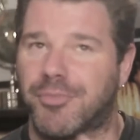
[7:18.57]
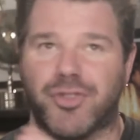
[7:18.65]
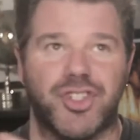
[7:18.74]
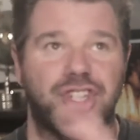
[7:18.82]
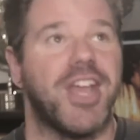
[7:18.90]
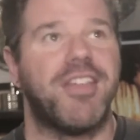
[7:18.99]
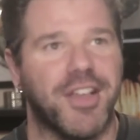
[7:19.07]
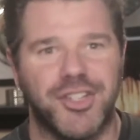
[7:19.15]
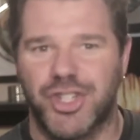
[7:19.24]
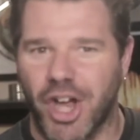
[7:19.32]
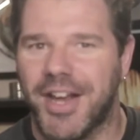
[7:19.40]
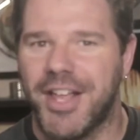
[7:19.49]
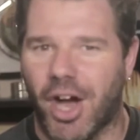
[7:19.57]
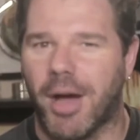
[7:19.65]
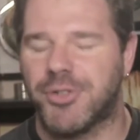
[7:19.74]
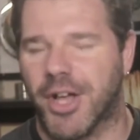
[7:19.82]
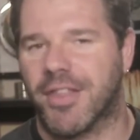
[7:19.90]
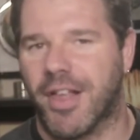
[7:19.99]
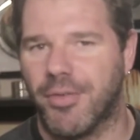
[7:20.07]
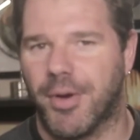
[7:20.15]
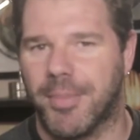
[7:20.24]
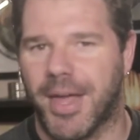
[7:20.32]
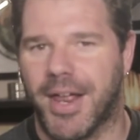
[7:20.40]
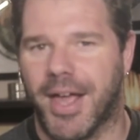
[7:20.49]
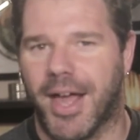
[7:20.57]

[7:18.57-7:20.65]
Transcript: chasing shiny objects. That's what I'm getting